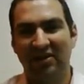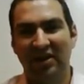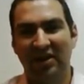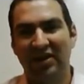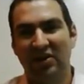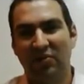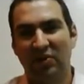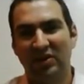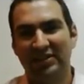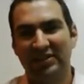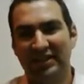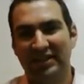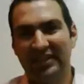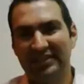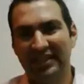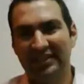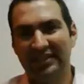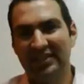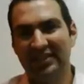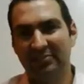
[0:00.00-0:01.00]
once I sent
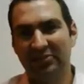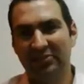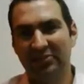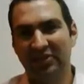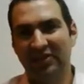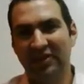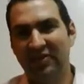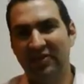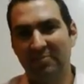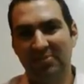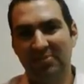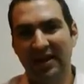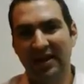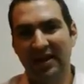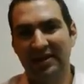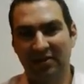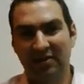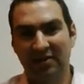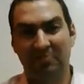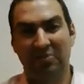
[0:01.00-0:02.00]
them to
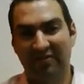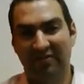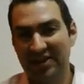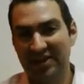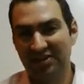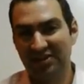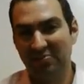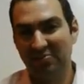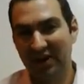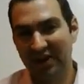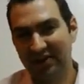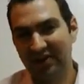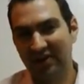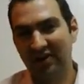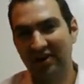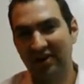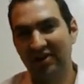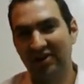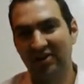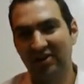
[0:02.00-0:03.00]
a professional
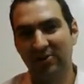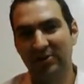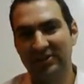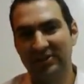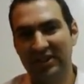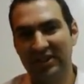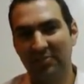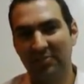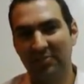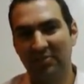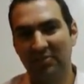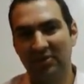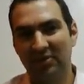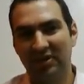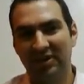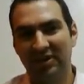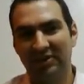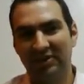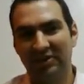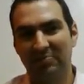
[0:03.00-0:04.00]
printer who was able to
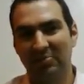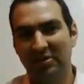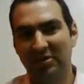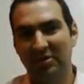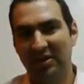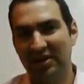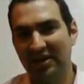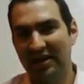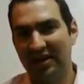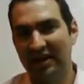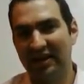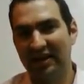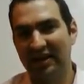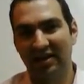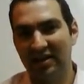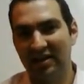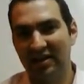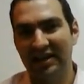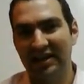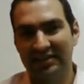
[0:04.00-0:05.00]
put like a gloss
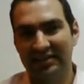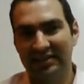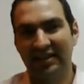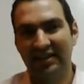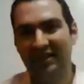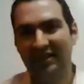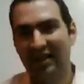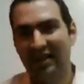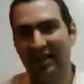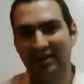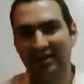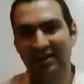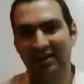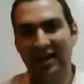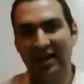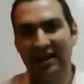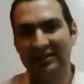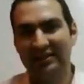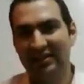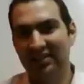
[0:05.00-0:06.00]
to
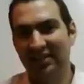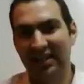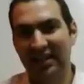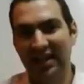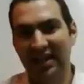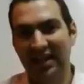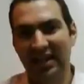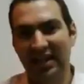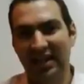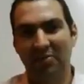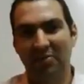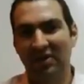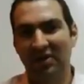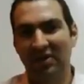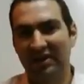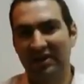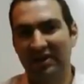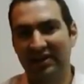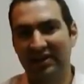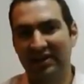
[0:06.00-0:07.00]
the label and kind
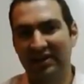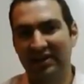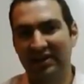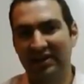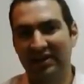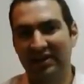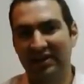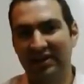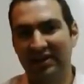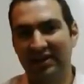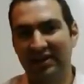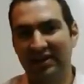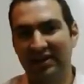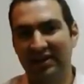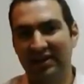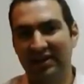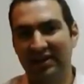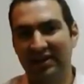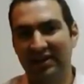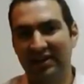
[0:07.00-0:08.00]
of just do it the
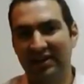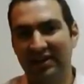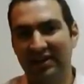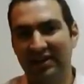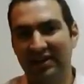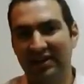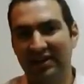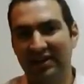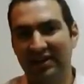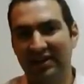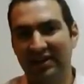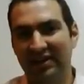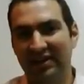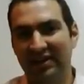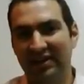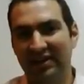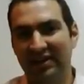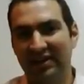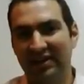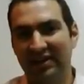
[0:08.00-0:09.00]
way that it was supposed to be
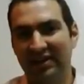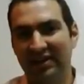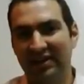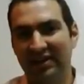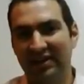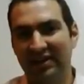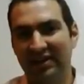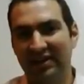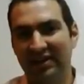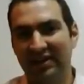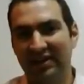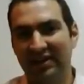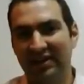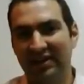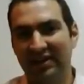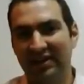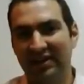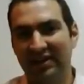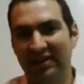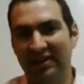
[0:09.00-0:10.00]
done all along, it
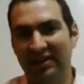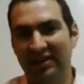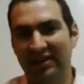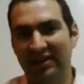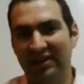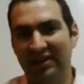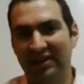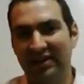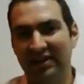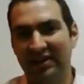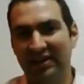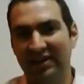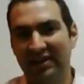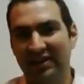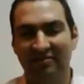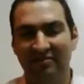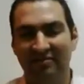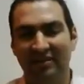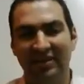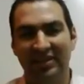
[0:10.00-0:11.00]
was fine.
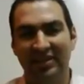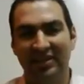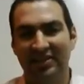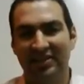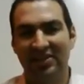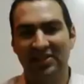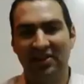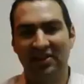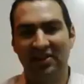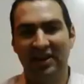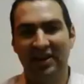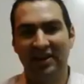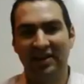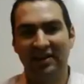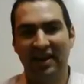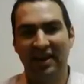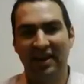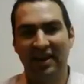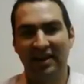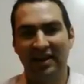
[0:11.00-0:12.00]
So I didn't
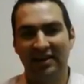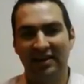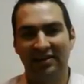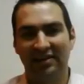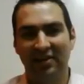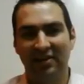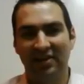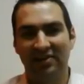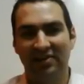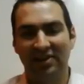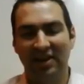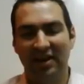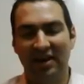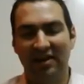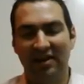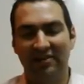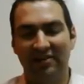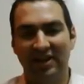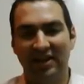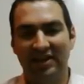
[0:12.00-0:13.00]
need to do a whole lot of
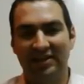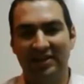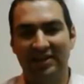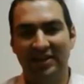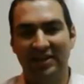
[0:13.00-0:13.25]
adjusting.